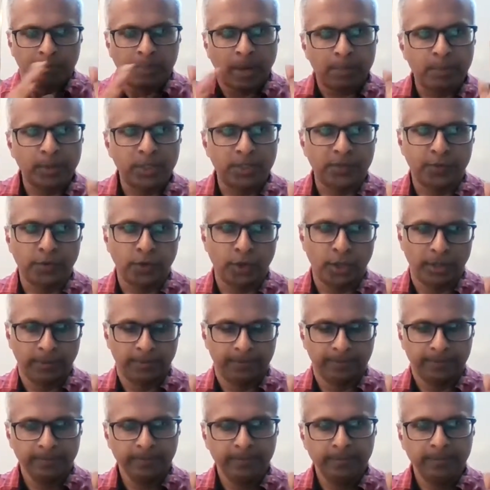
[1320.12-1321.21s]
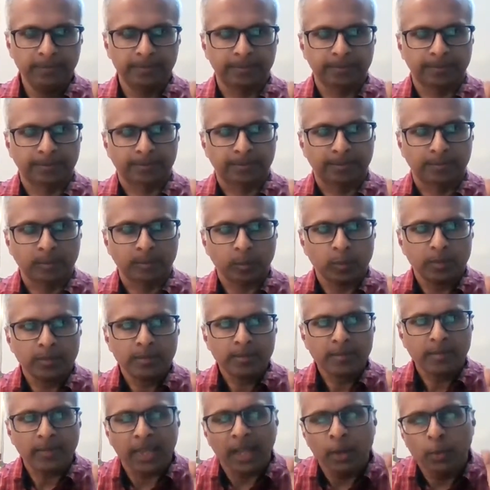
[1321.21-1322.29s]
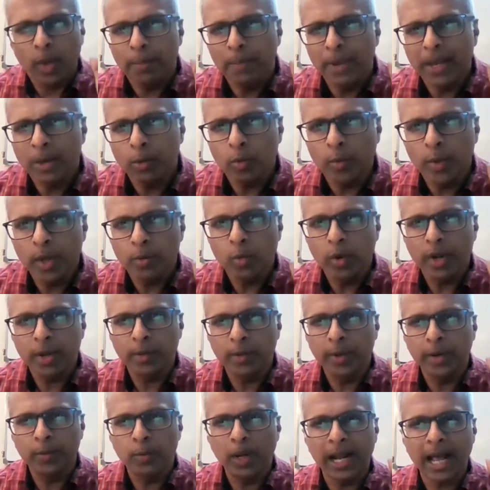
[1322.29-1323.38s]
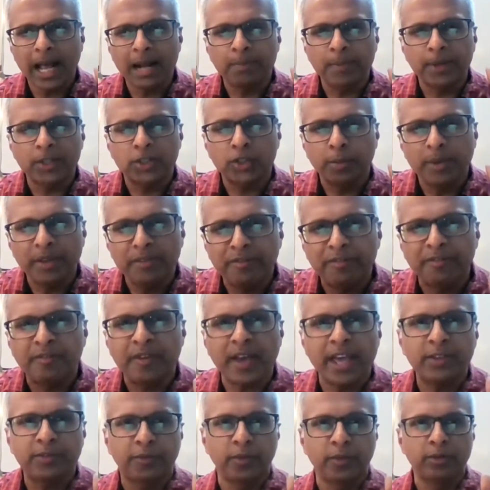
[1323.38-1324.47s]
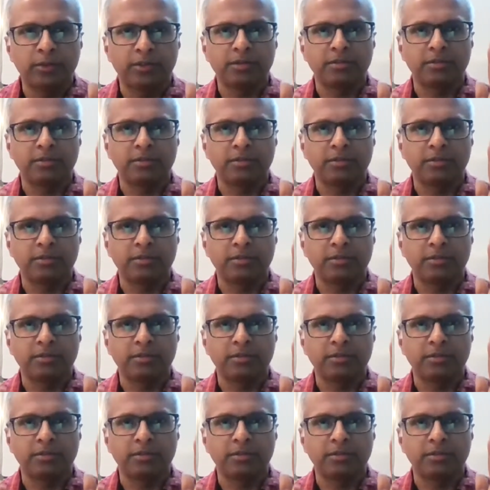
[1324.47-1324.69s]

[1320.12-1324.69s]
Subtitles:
Purposeful. We will help us to be faithful